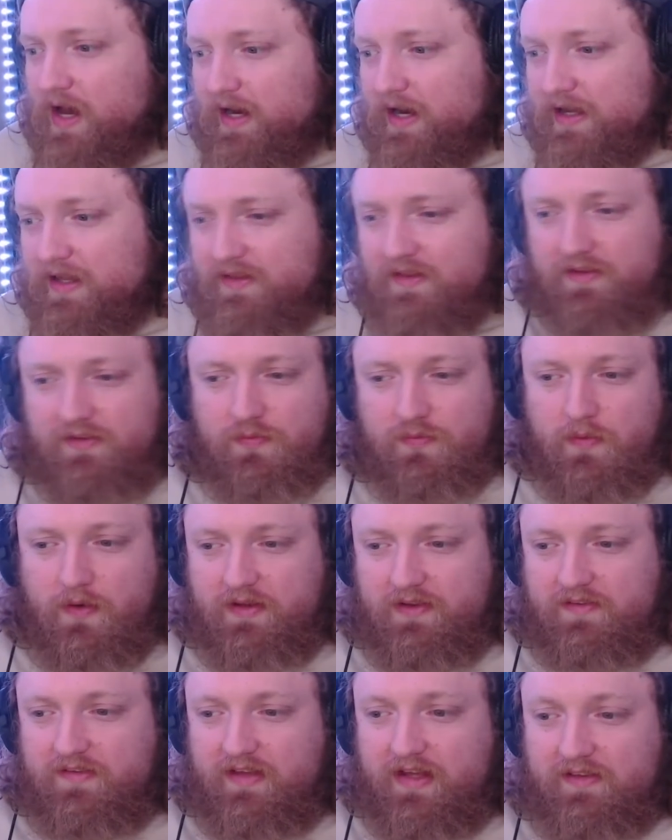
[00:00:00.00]
Any of these
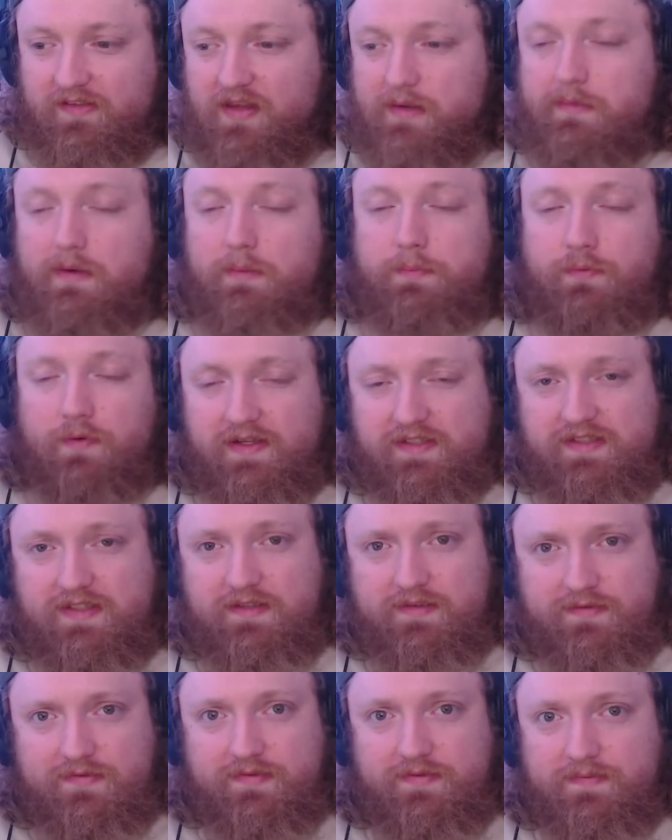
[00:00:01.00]
ones that seem
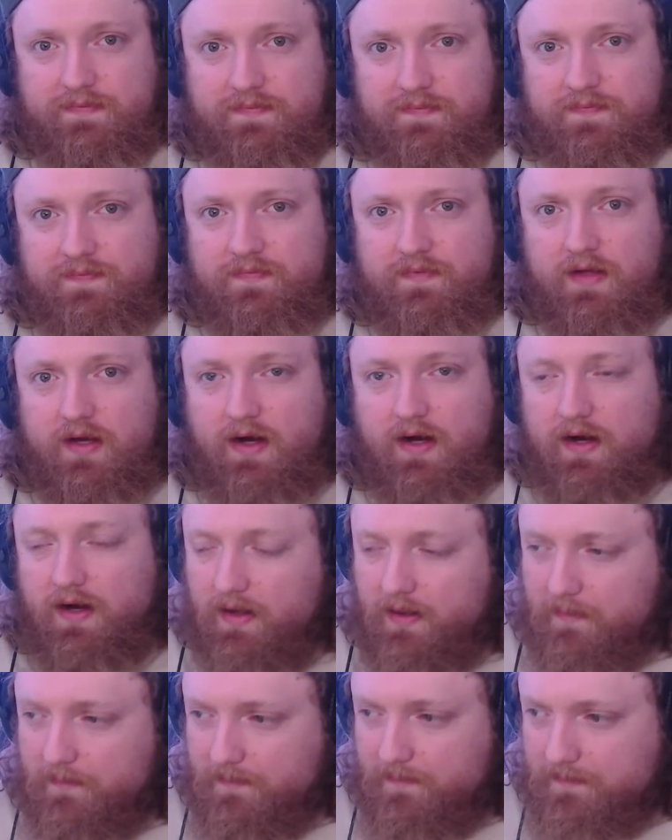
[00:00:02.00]
oppressive
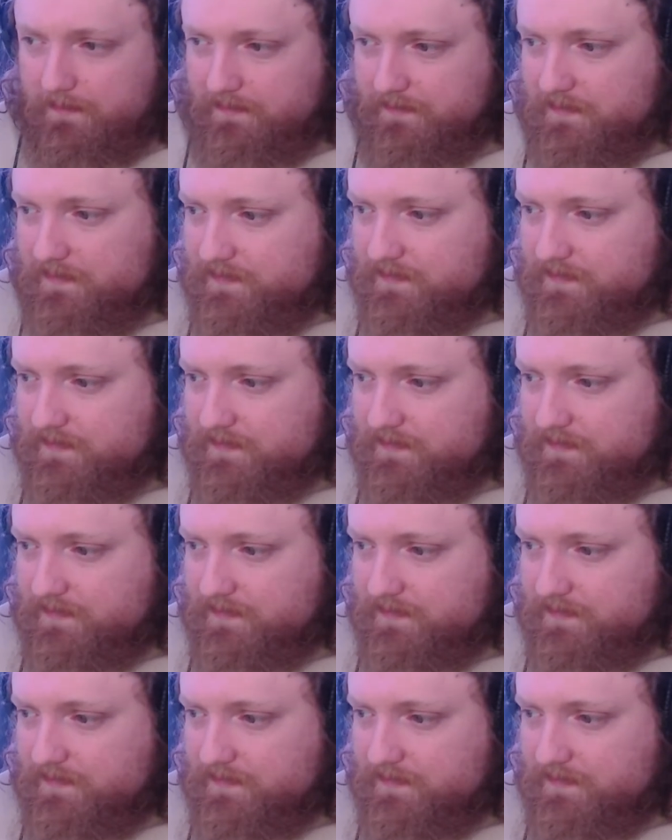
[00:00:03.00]
um,